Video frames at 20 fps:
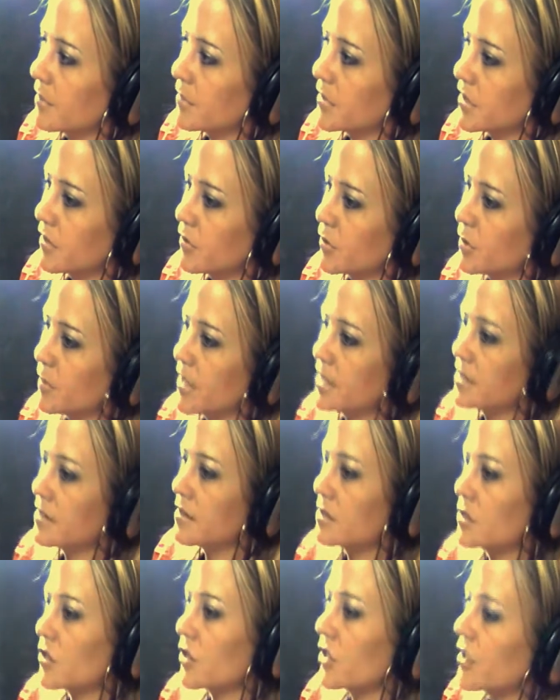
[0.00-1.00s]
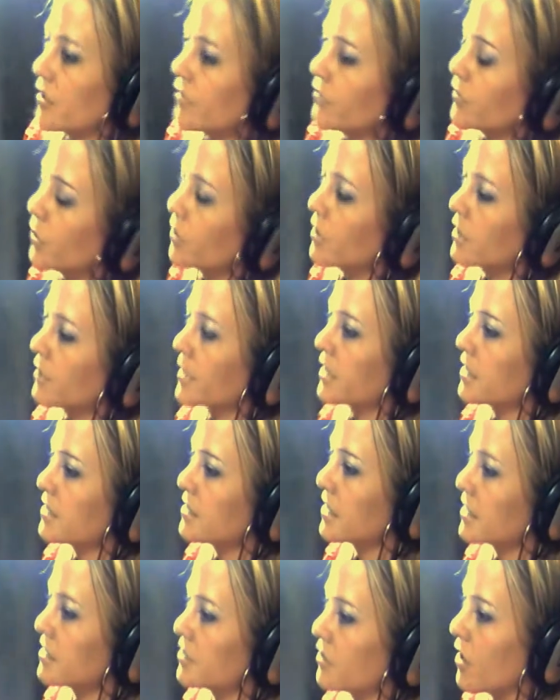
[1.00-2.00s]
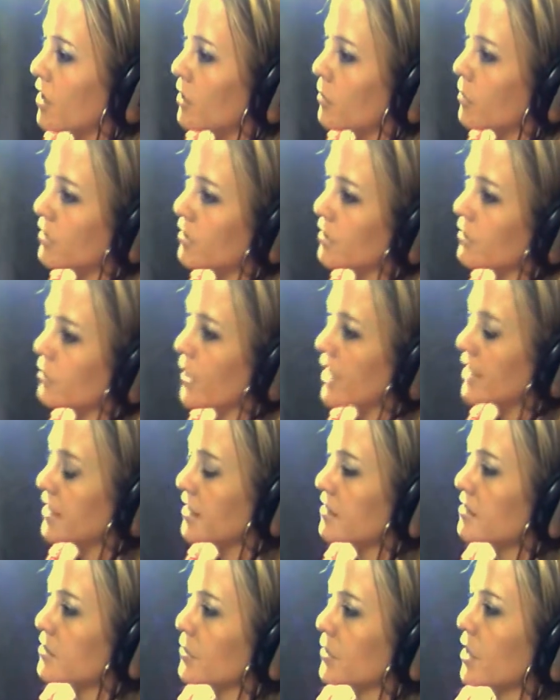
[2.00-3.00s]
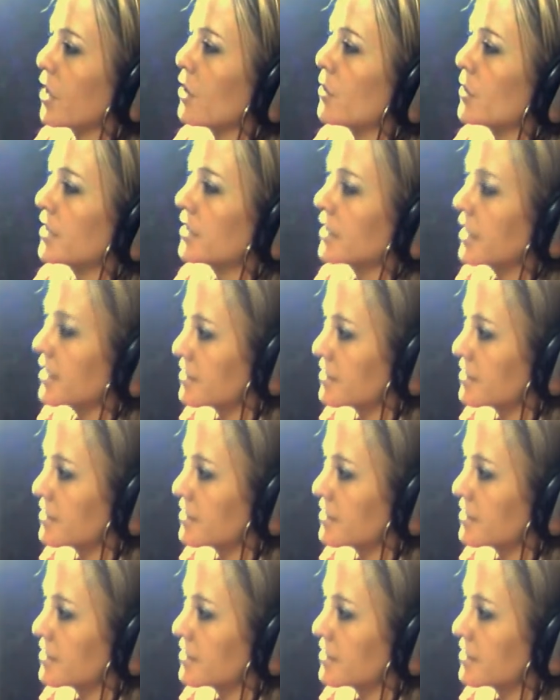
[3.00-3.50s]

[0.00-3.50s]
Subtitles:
came to live with my sister here in Florida, because they saw the way things were going.